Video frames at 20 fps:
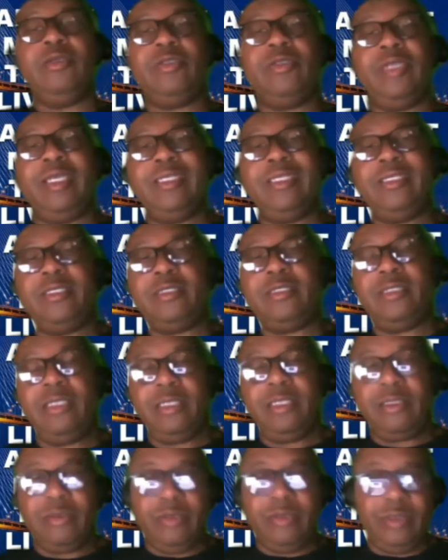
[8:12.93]
you're
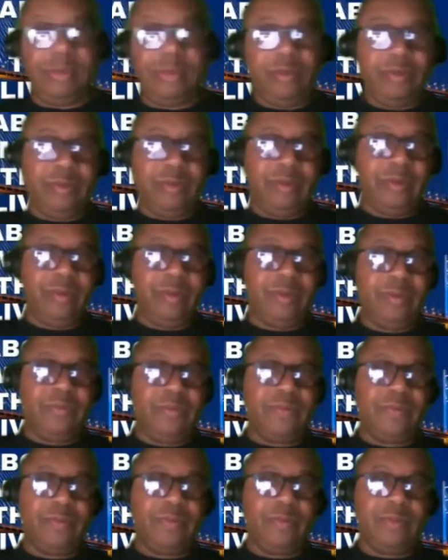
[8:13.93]
transitioning through,
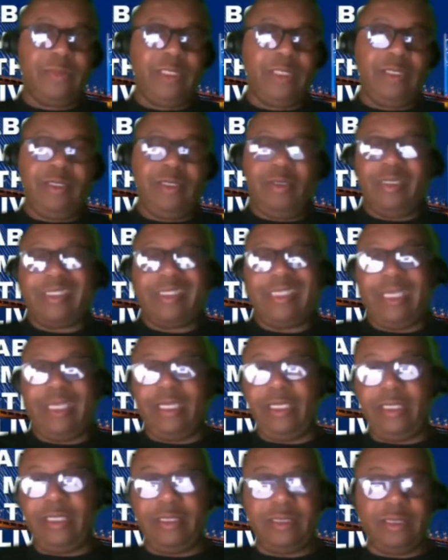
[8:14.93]
you know it's
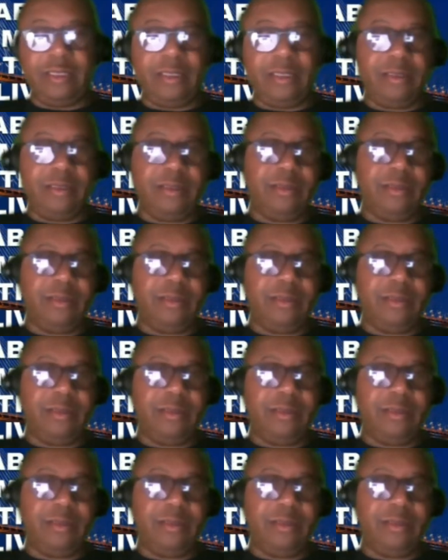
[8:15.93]
not easy.